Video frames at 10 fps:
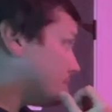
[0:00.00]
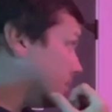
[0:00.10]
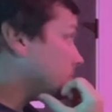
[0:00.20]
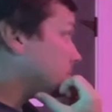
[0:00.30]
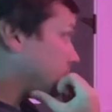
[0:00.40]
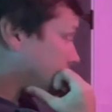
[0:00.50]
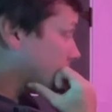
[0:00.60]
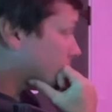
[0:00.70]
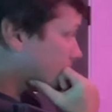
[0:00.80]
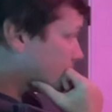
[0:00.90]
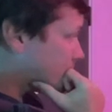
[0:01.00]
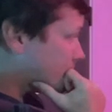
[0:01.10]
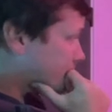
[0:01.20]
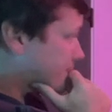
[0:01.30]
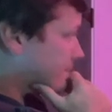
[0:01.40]
We have a bunch of friends
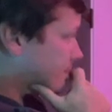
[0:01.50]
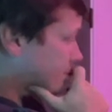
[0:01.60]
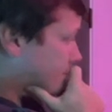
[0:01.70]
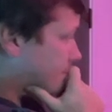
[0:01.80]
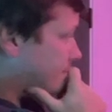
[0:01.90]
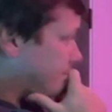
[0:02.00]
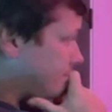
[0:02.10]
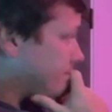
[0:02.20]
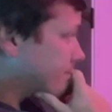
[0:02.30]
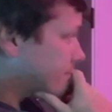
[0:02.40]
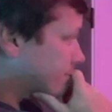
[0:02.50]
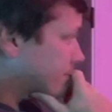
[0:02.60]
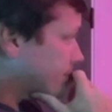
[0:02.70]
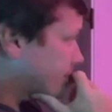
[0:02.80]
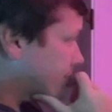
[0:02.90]
up there, who uh,
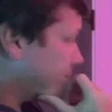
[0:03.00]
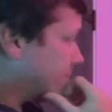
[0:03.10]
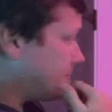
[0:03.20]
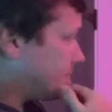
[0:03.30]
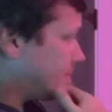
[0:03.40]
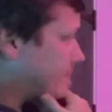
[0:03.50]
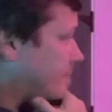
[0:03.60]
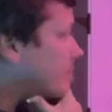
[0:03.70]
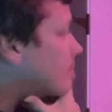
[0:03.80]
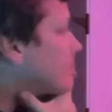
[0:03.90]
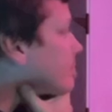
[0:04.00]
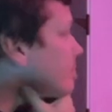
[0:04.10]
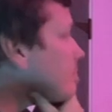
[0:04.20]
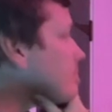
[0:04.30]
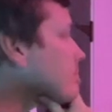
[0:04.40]
one of them, two of
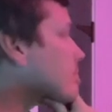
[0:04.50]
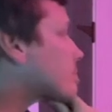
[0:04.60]
them just